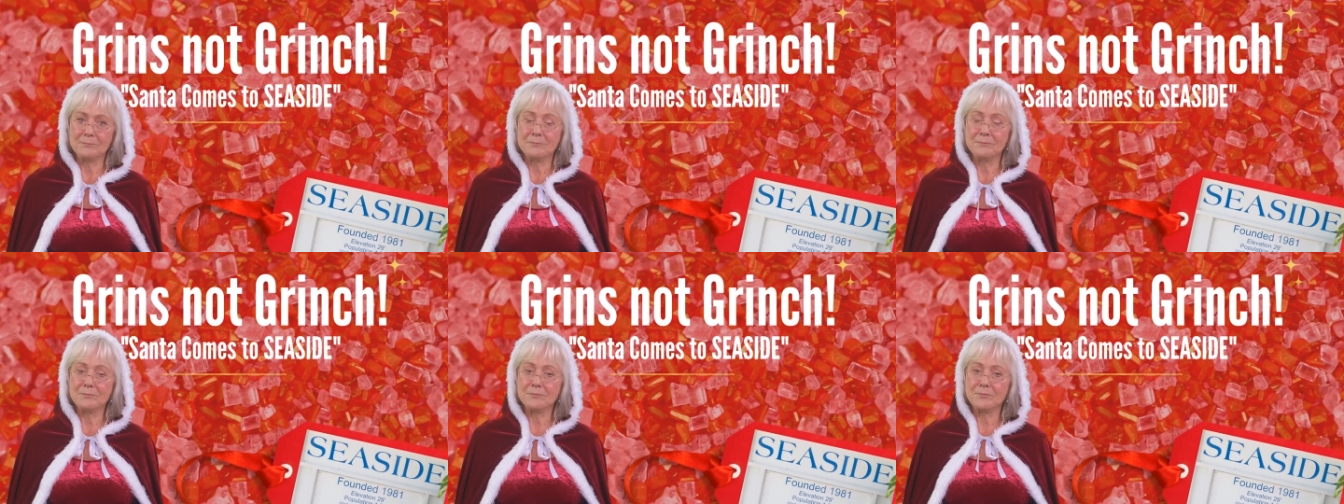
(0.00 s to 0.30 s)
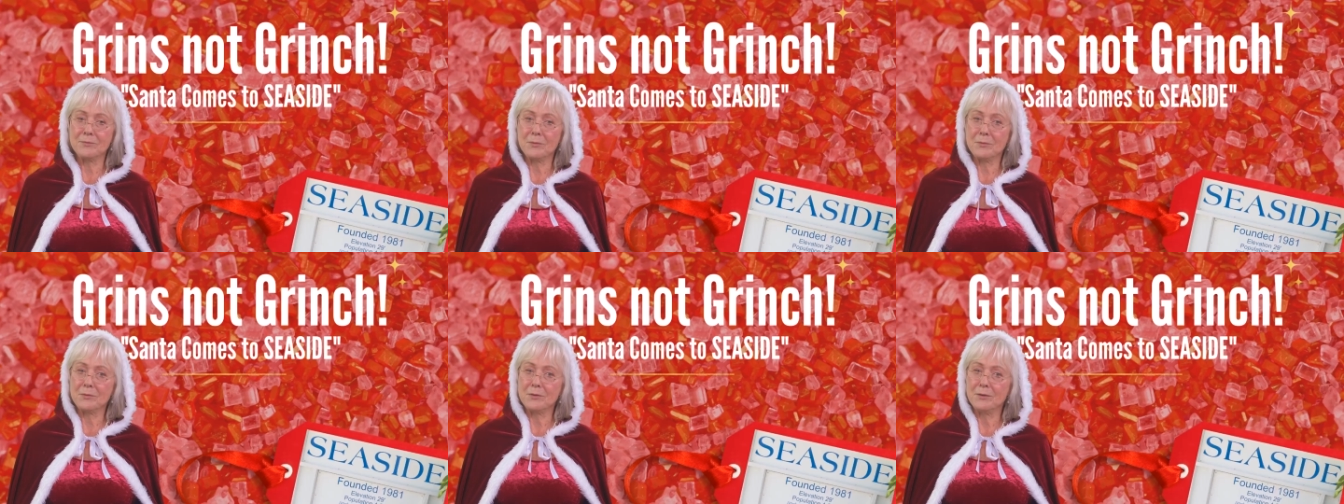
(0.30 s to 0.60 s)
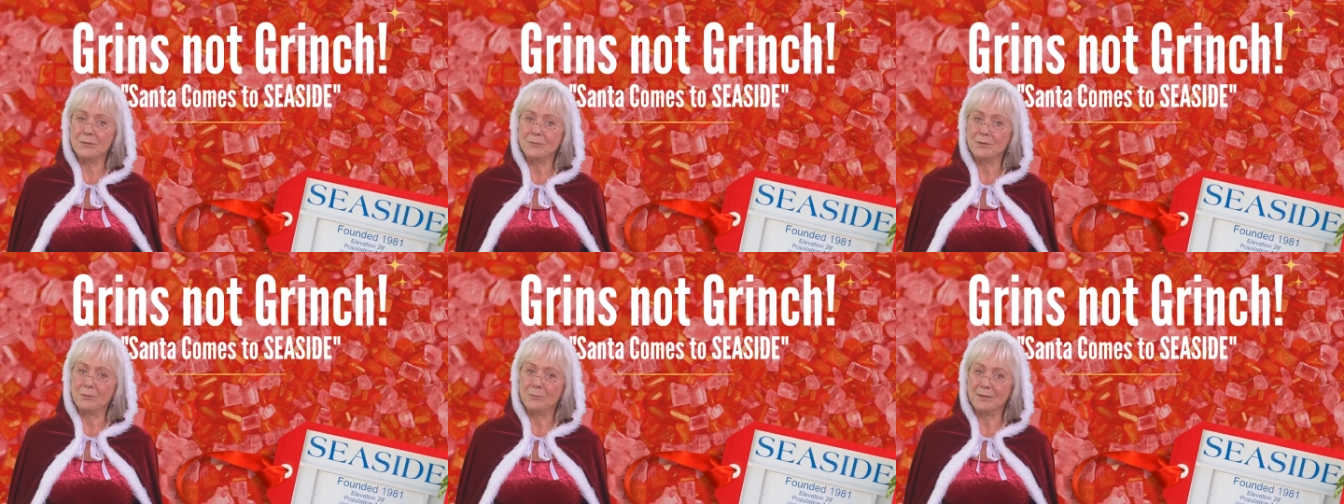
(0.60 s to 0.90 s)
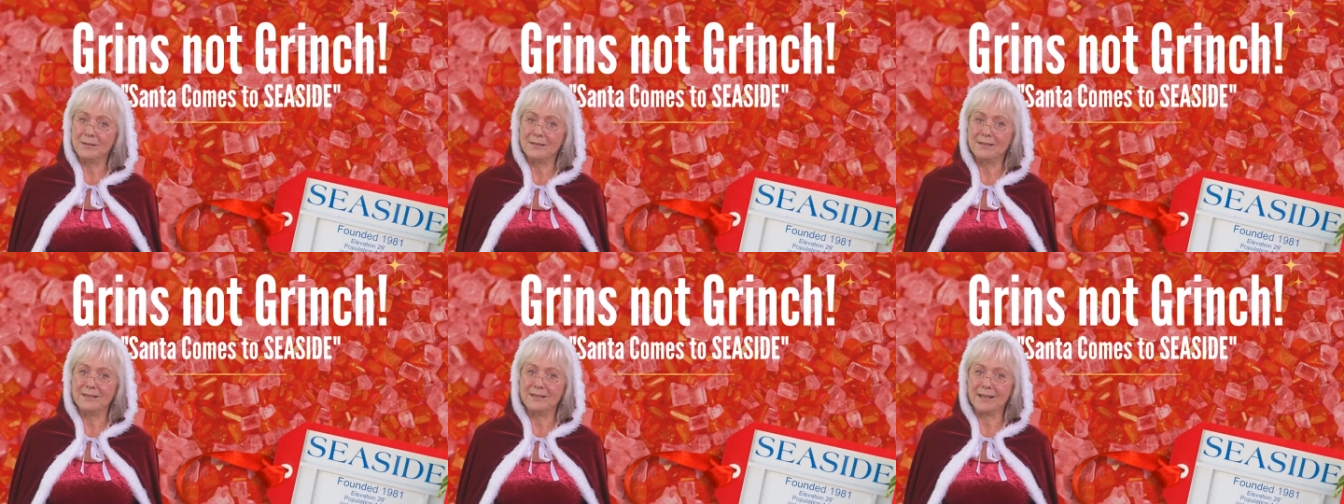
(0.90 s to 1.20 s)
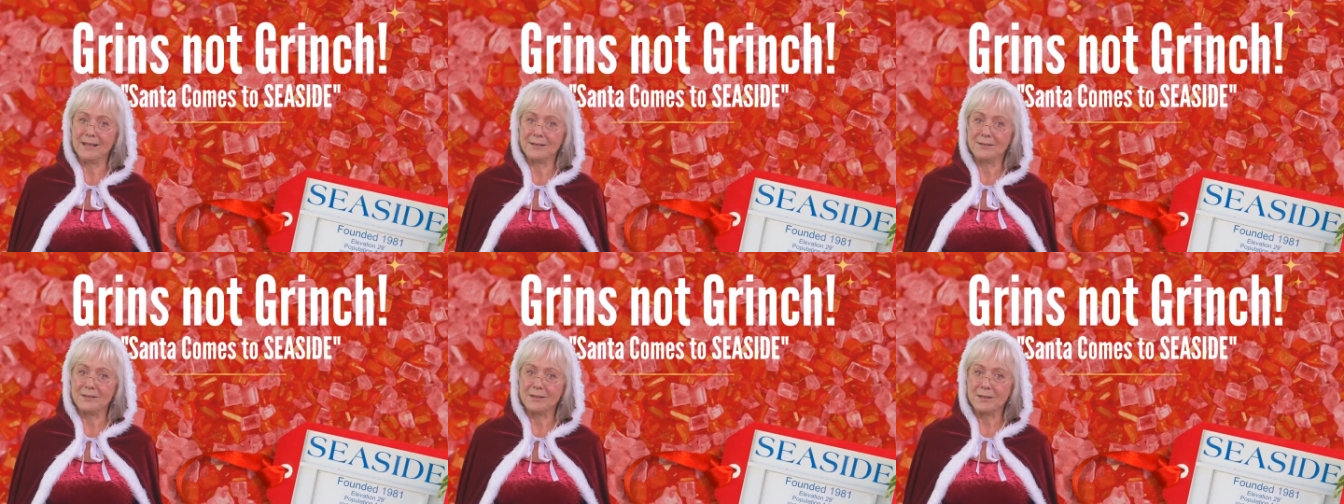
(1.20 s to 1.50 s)
Photos with
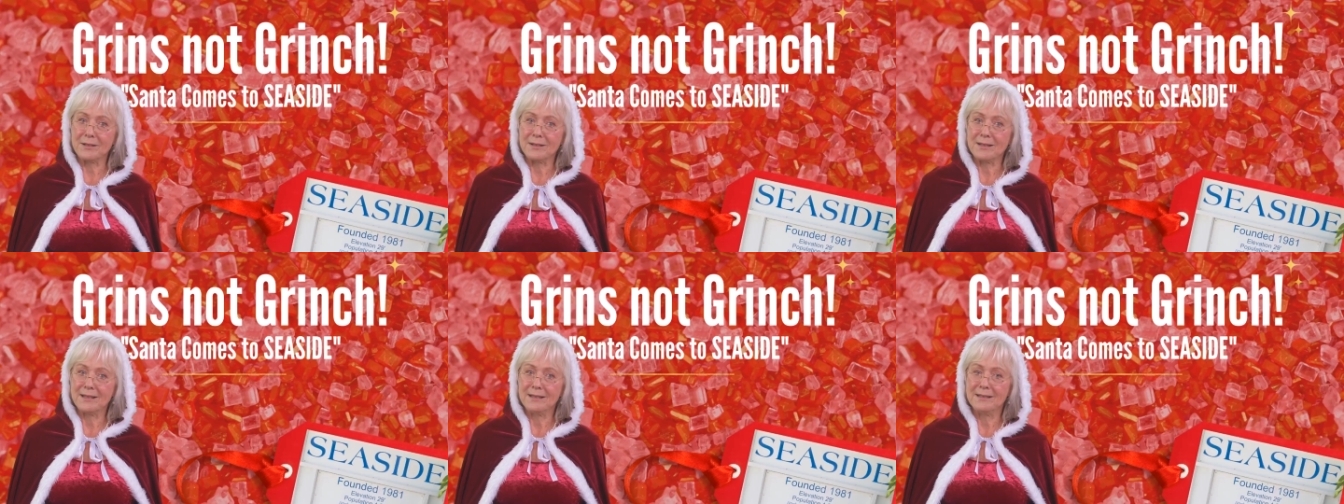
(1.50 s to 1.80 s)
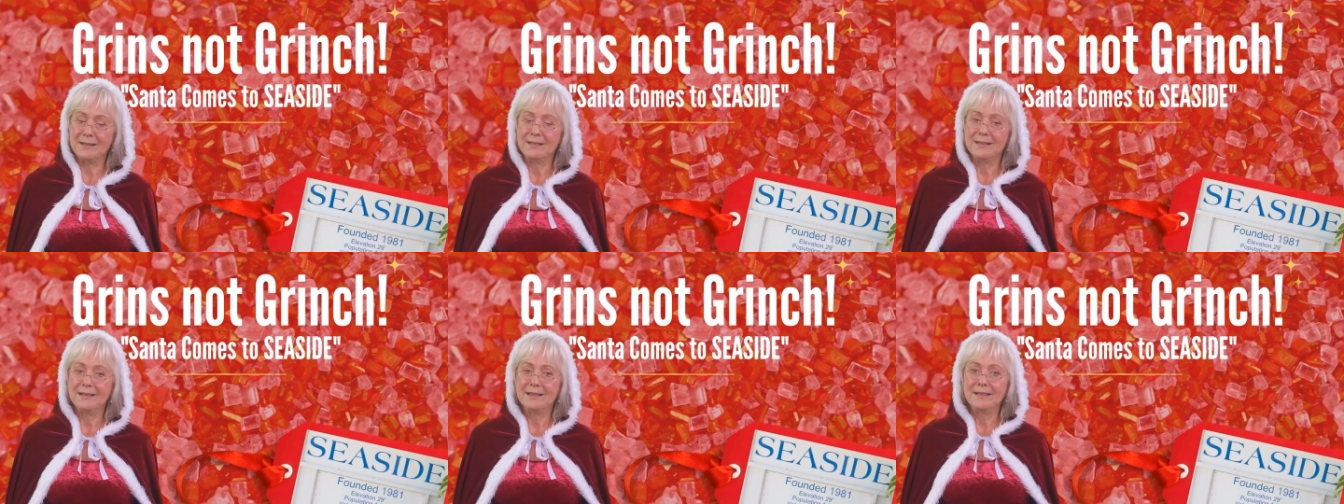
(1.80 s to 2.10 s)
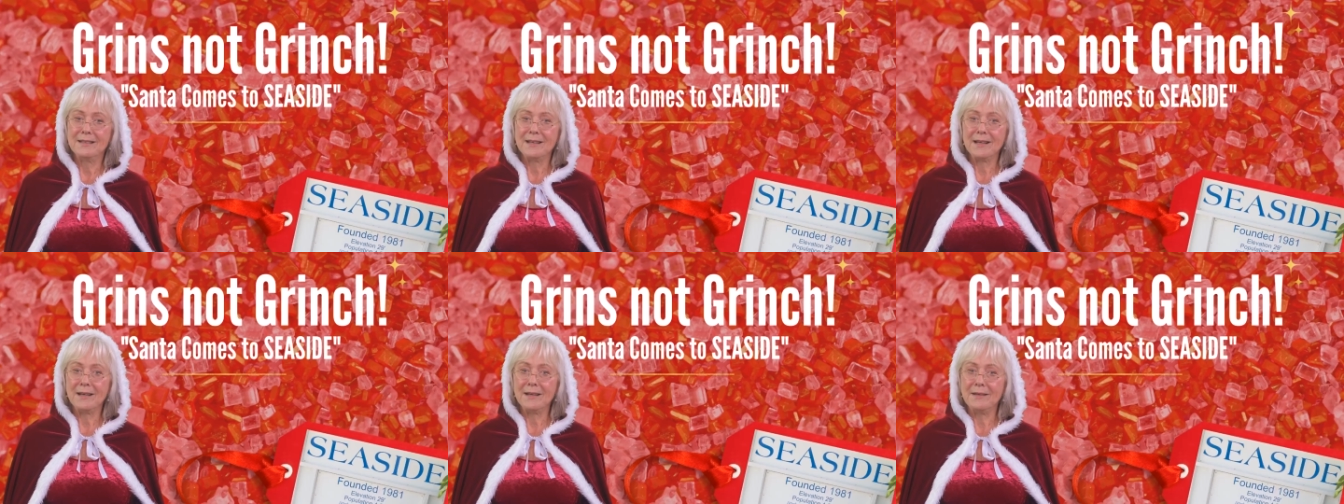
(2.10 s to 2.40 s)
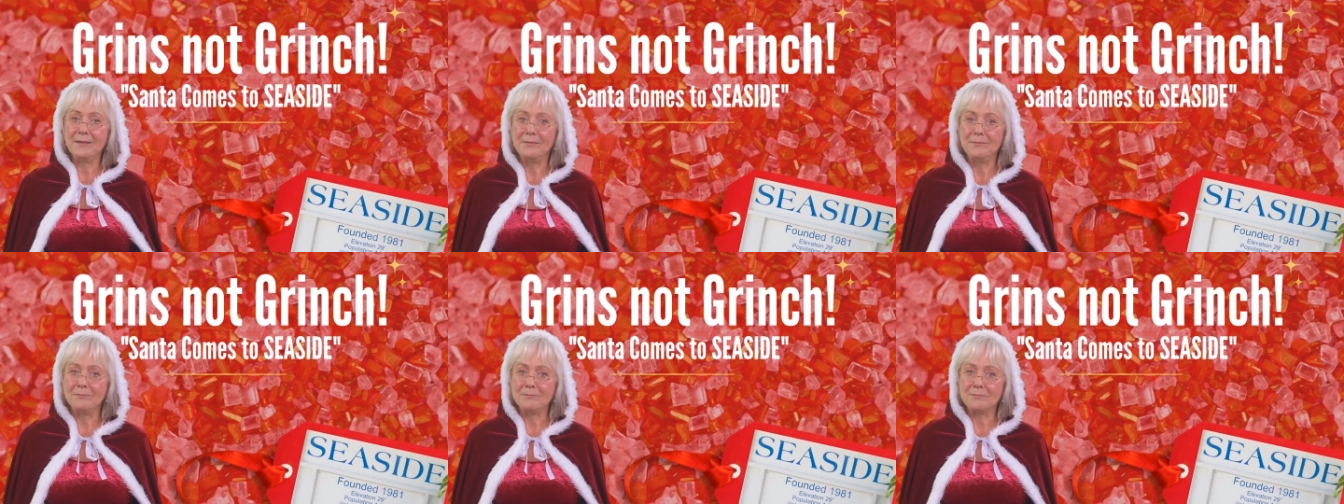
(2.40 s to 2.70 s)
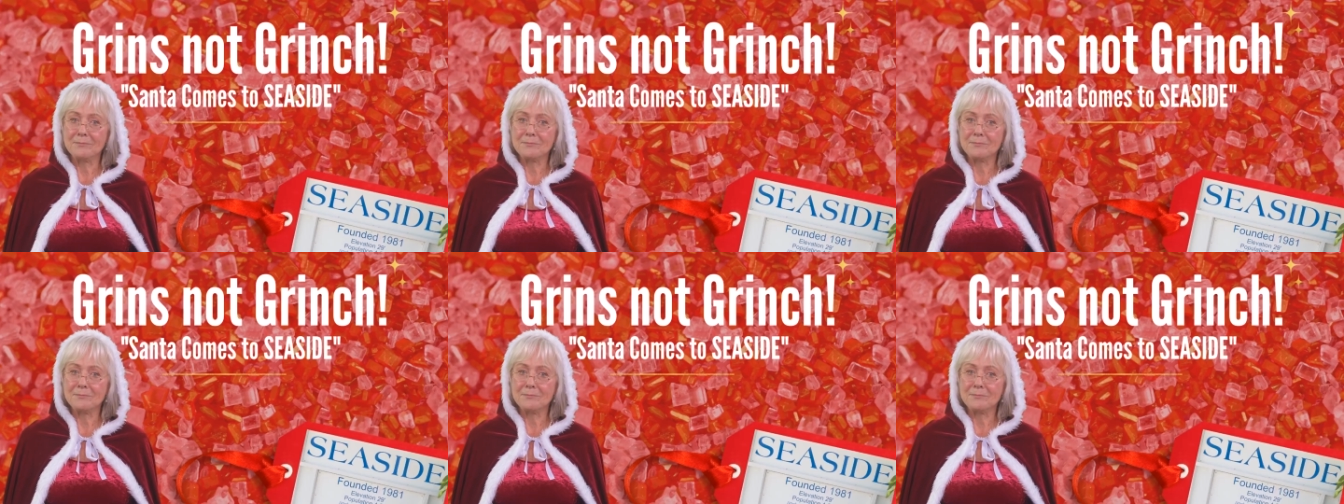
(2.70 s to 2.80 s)
Santa in Seaside.